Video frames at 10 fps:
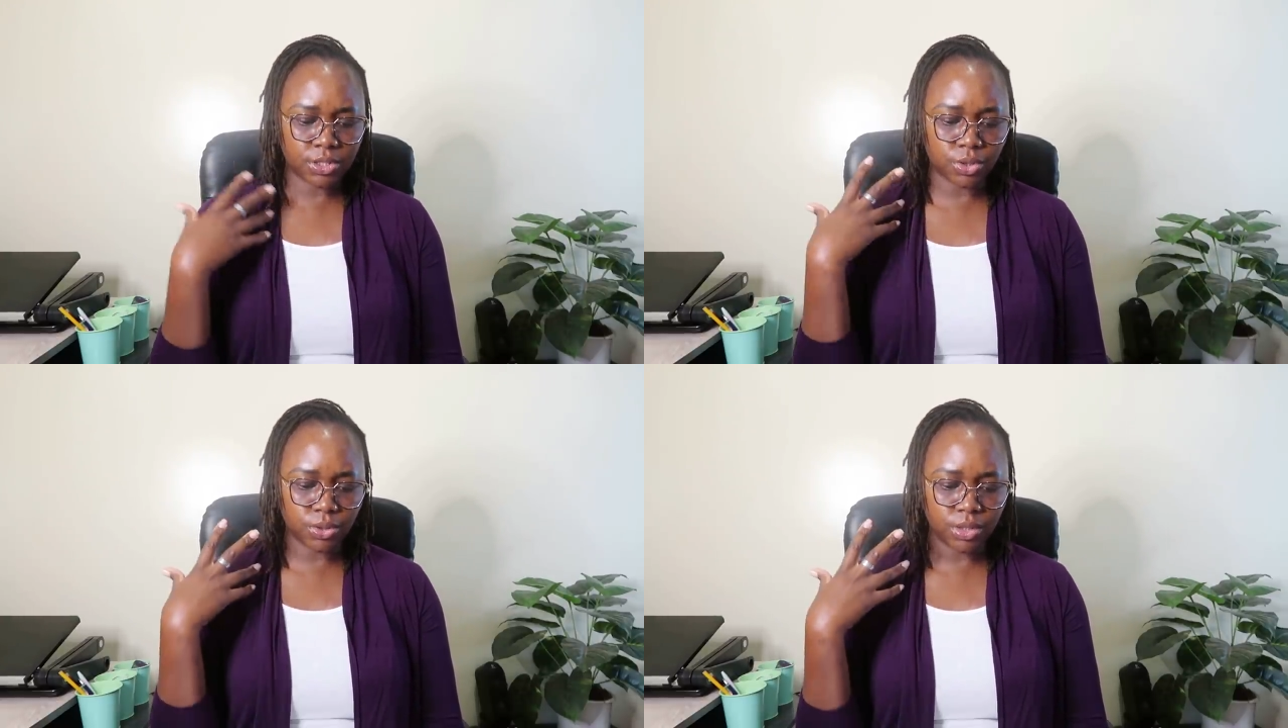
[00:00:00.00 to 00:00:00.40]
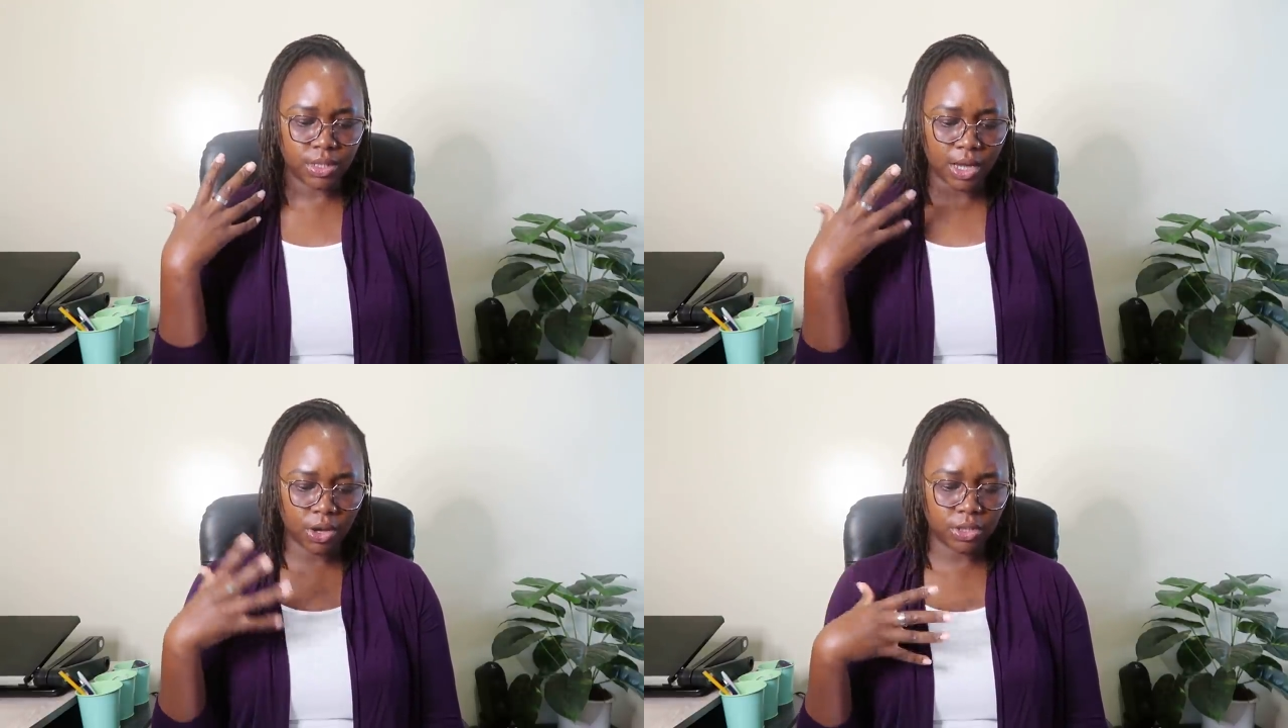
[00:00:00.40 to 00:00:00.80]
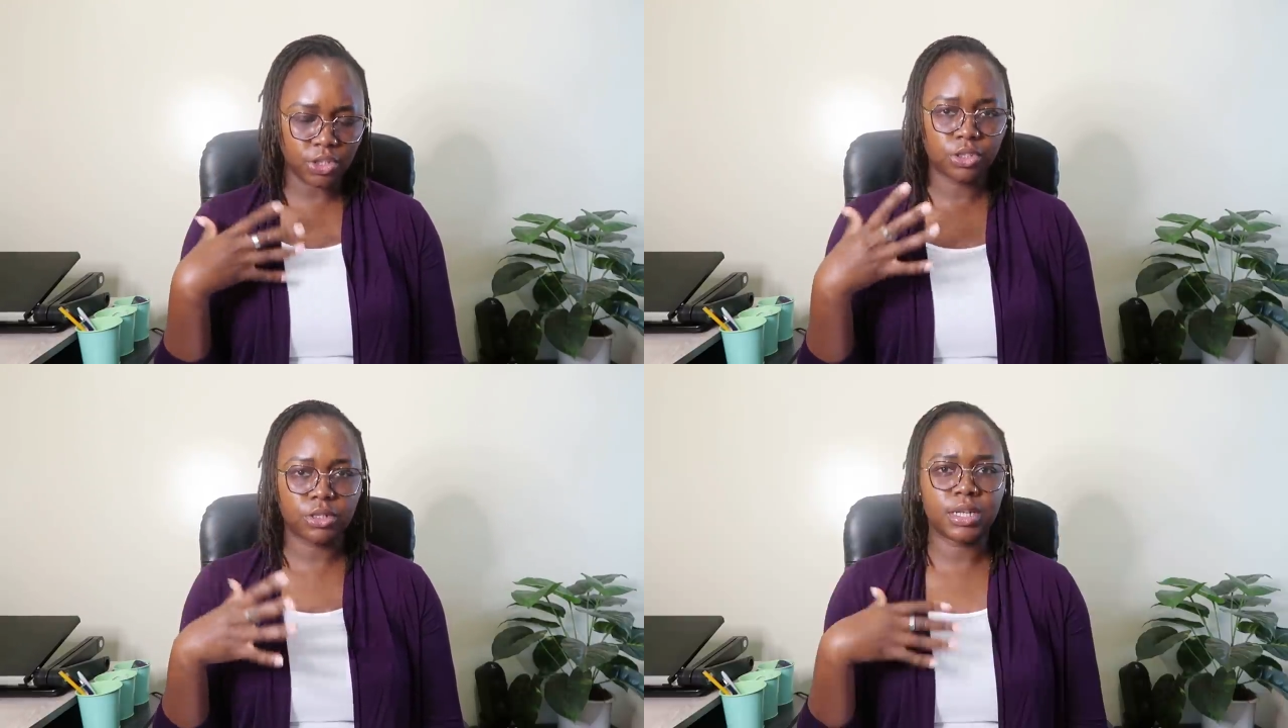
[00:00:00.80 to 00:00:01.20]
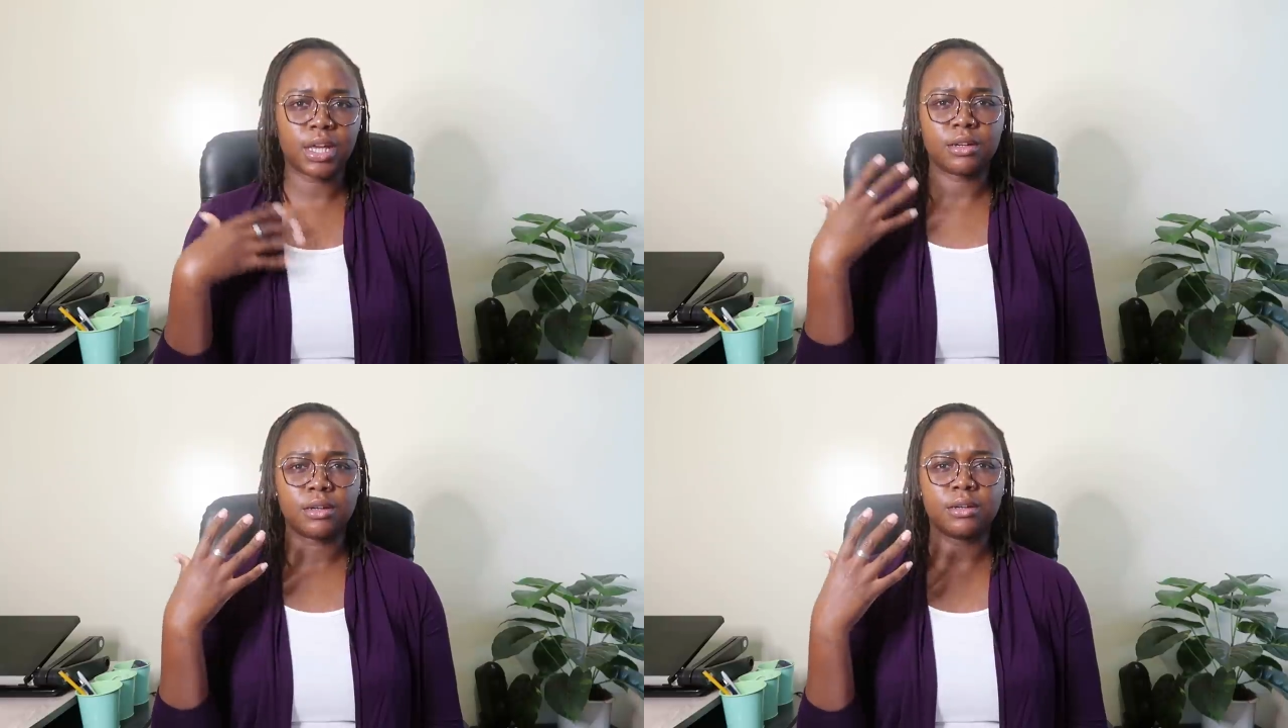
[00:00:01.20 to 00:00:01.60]
So now the children
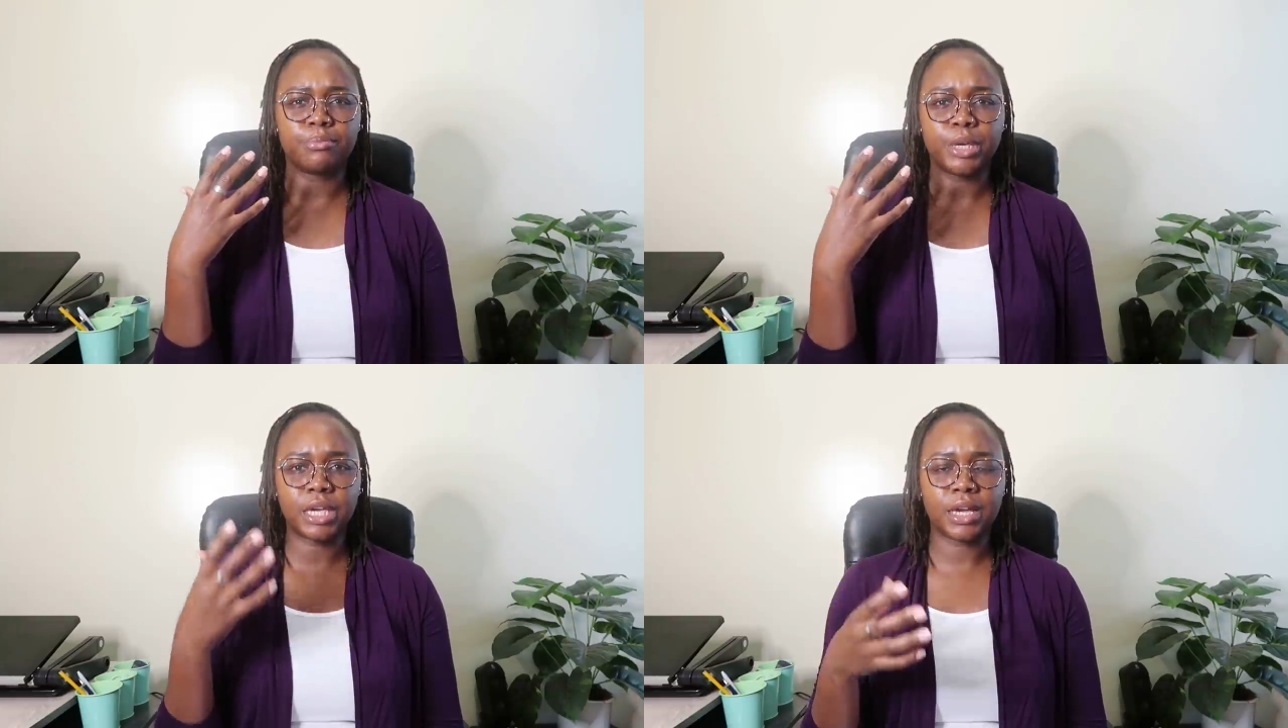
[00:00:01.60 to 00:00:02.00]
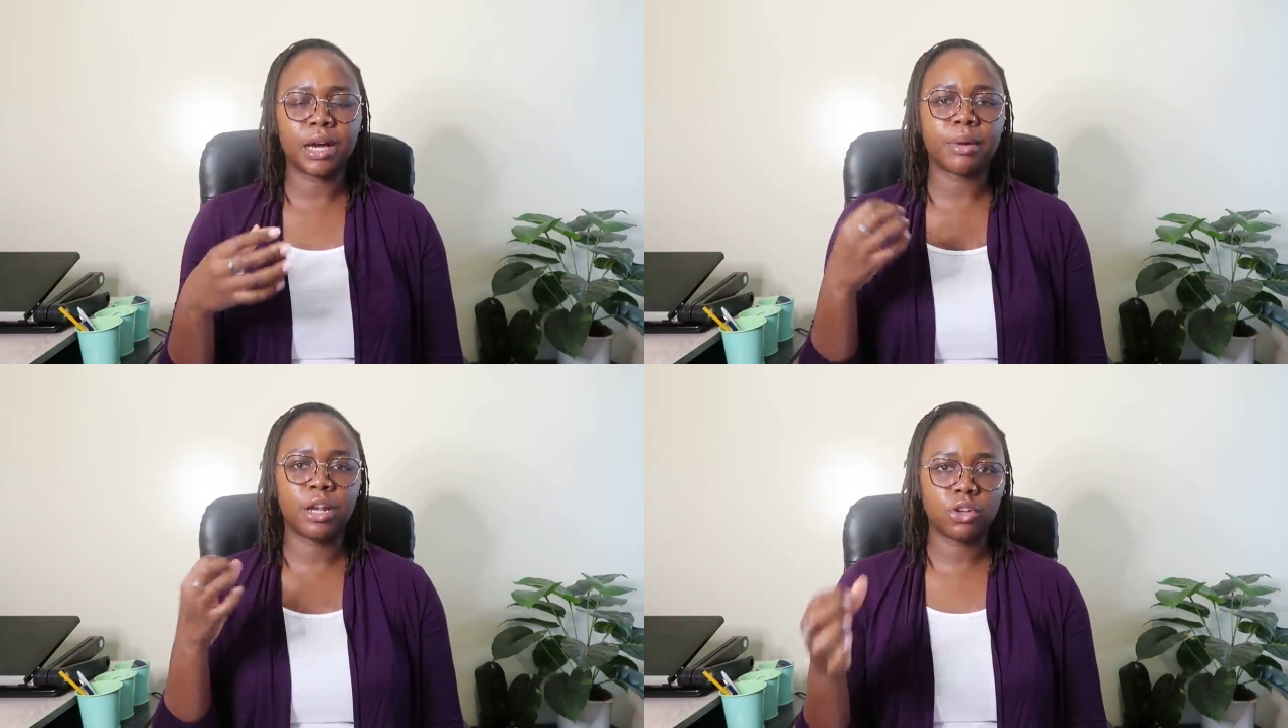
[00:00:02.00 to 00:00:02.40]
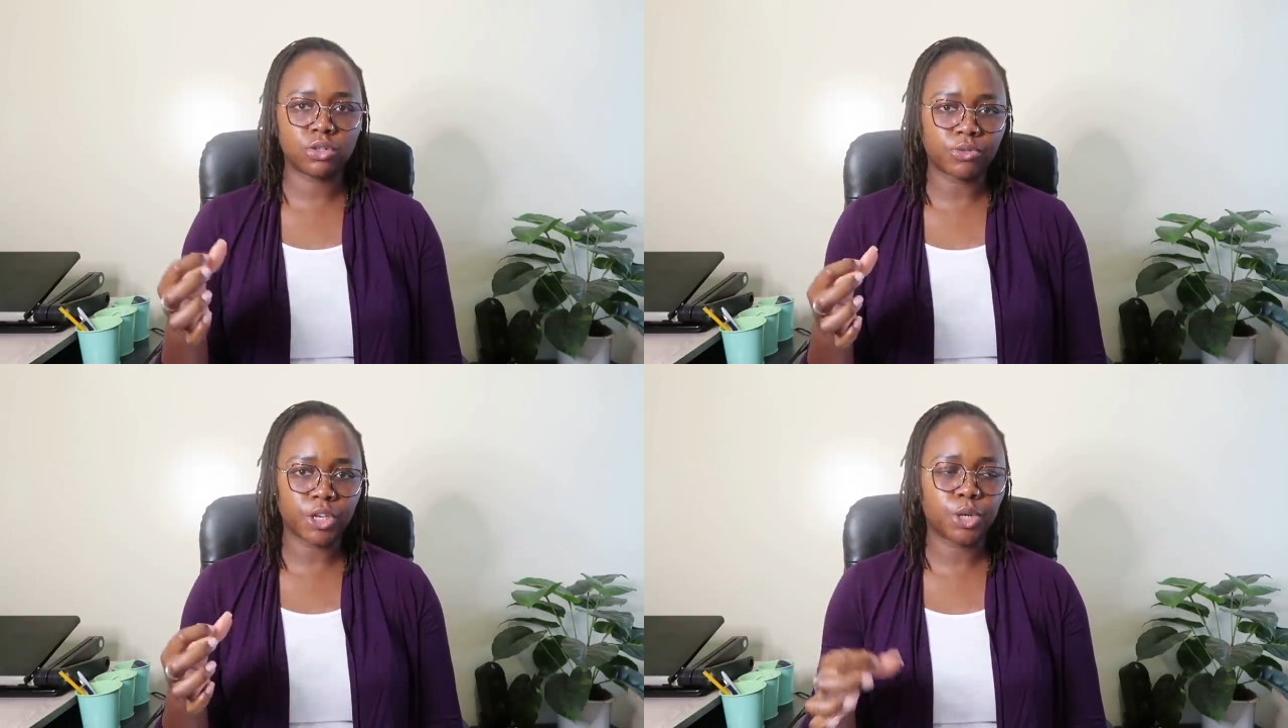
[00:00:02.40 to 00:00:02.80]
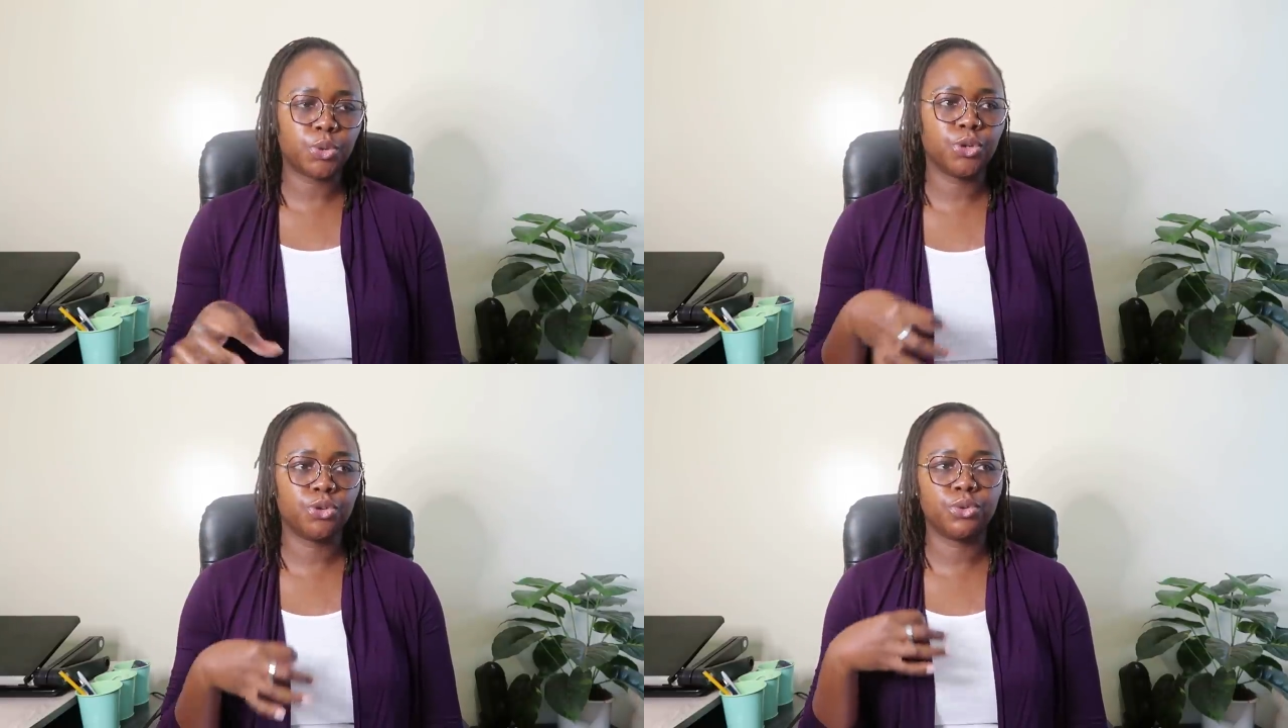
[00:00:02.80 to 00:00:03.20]
are picking up a lot of
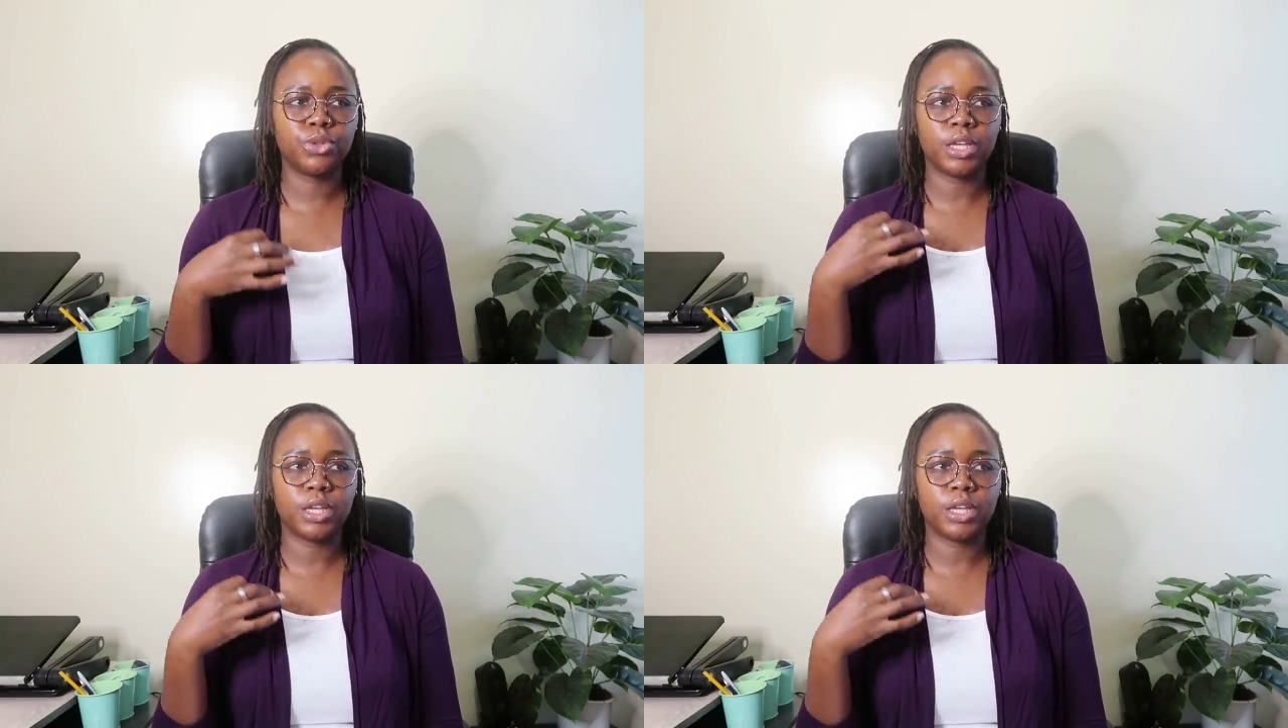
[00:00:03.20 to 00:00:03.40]
Kikuyu,